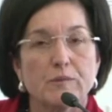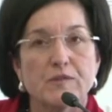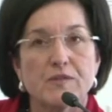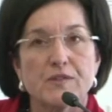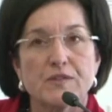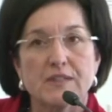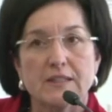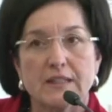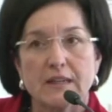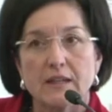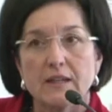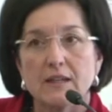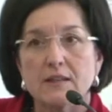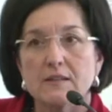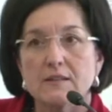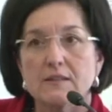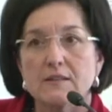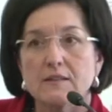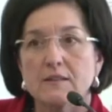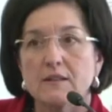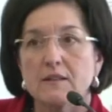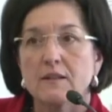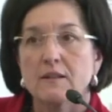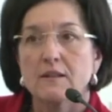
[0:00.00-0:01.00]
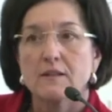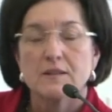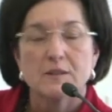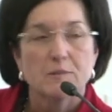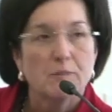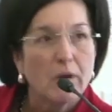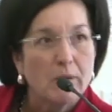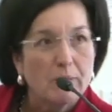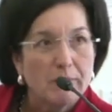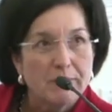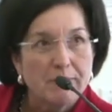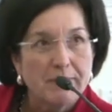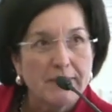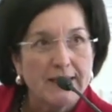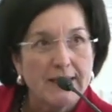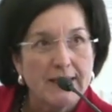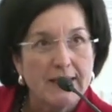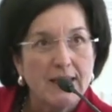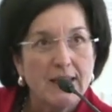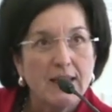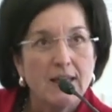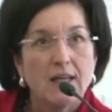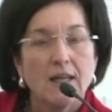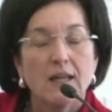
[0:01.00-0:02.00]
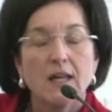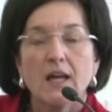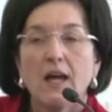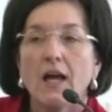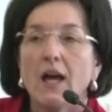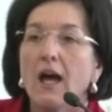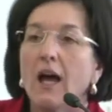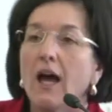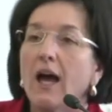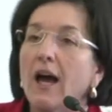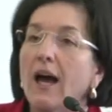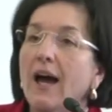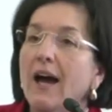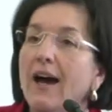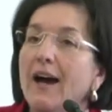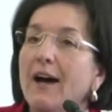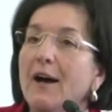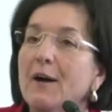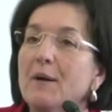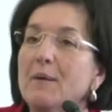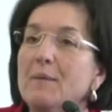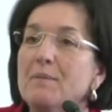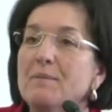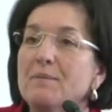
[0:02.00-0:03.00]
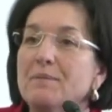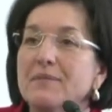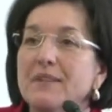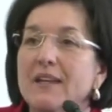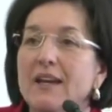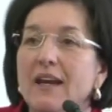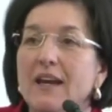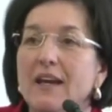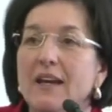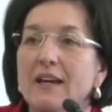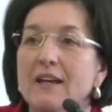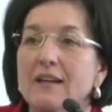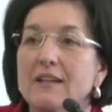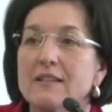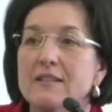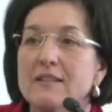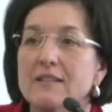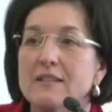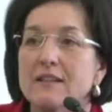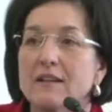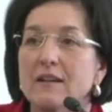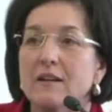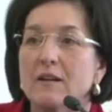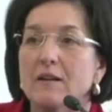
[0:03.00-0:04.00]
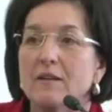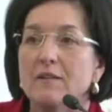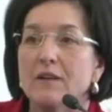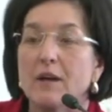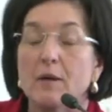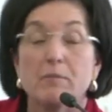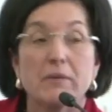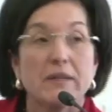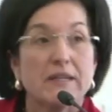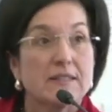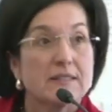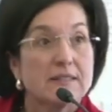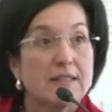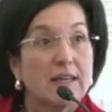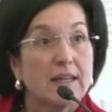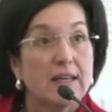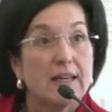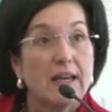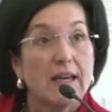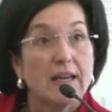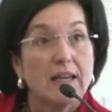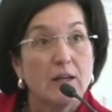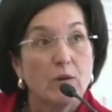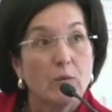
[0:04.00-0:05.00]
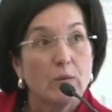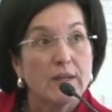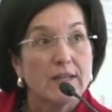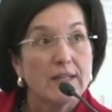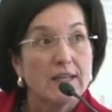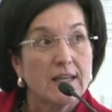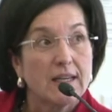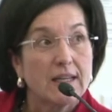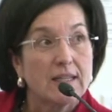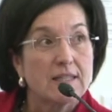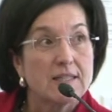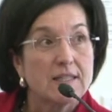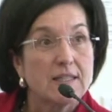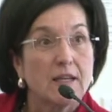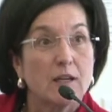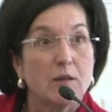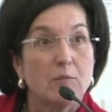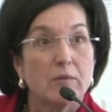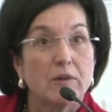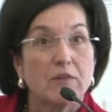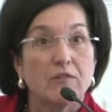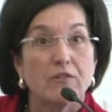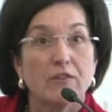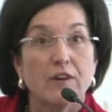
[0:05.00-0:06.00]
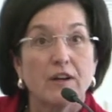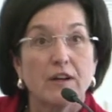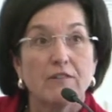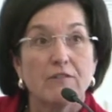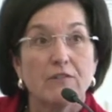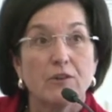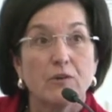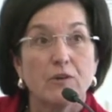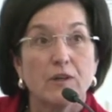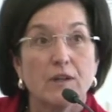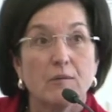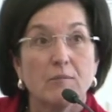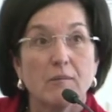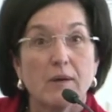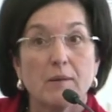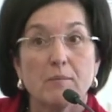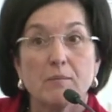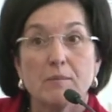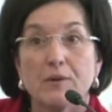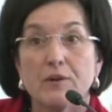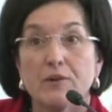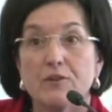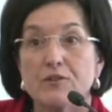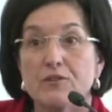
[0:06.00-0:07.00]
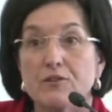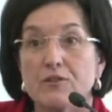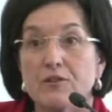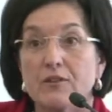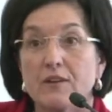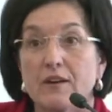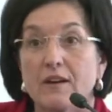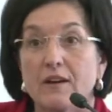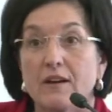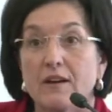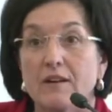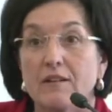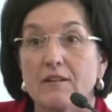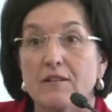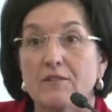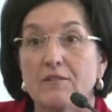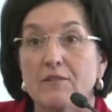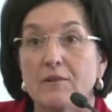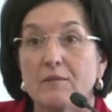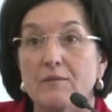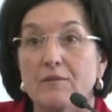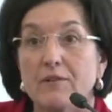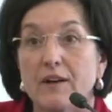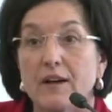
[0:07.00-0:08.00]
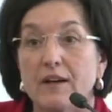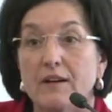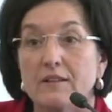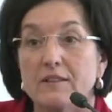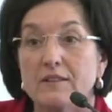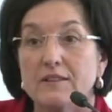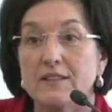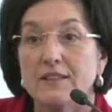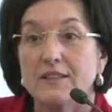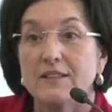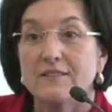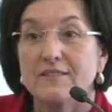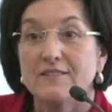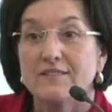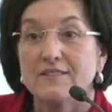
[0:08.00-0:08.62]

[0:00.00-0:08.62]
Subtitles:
of 6, small but mighty. That being said, anyone can attend, but 5 voting members from faculty.